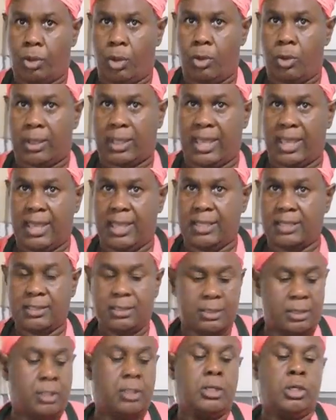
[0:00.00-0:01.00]
okay
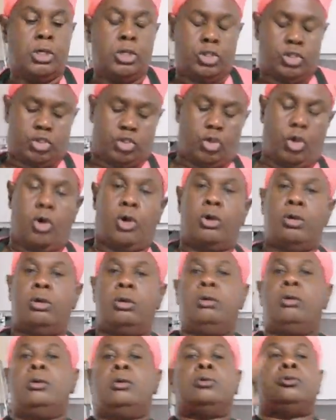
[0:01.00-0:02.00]
so
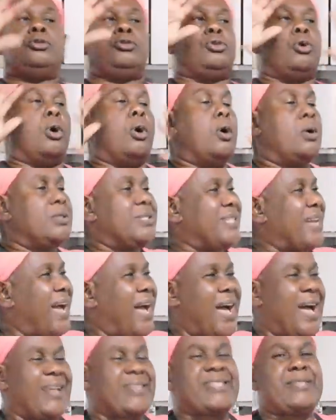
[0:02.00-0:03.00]
don't
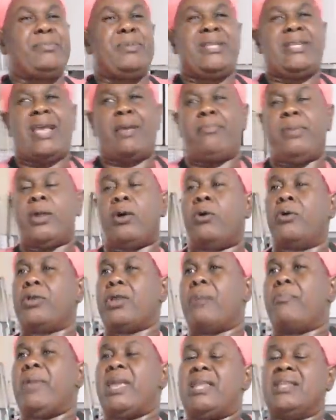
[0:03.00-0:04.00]
ask me debbie oh
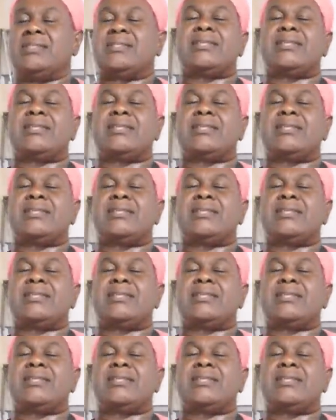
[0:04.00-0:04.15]
you make the